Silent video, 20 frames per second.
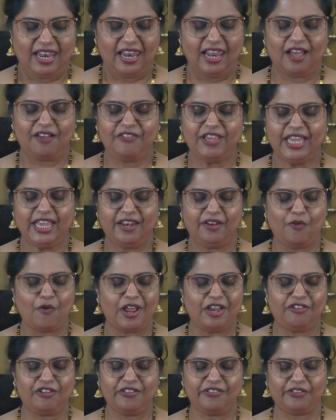Loving and
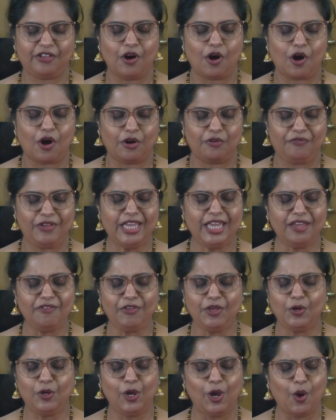gracious God, we give
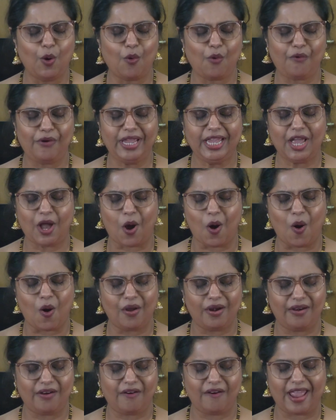you glory,
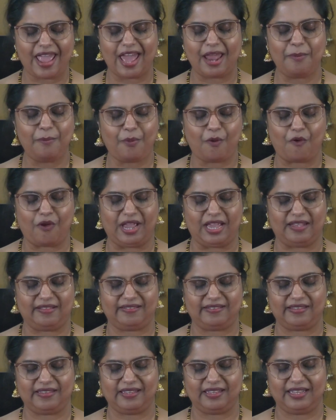honor, and
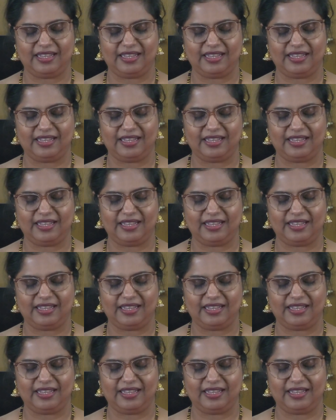praise.